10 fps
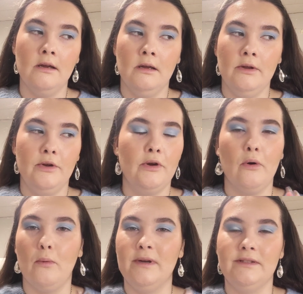You could
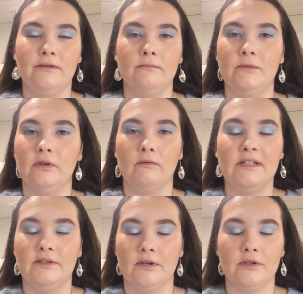always, you know,
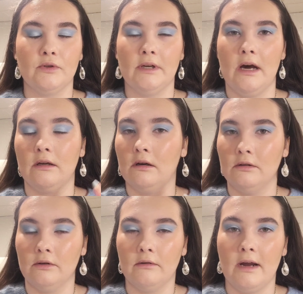research on how to
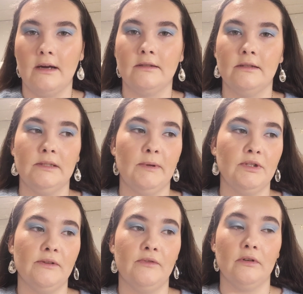color correct,
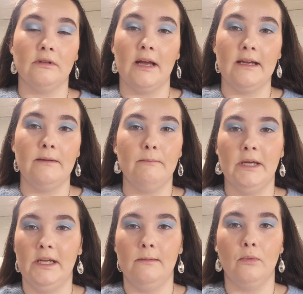especially if you're light,
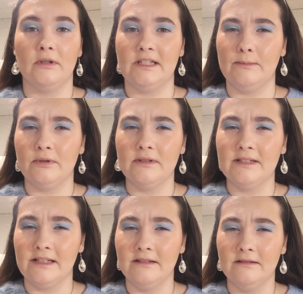medium, or deeper
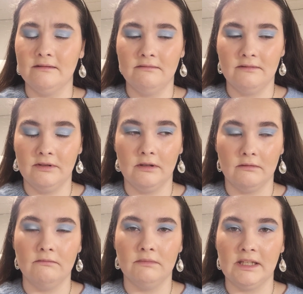skin
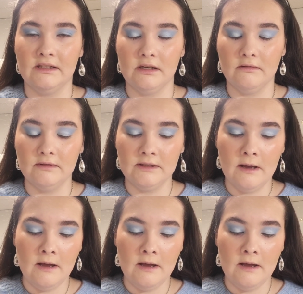tones.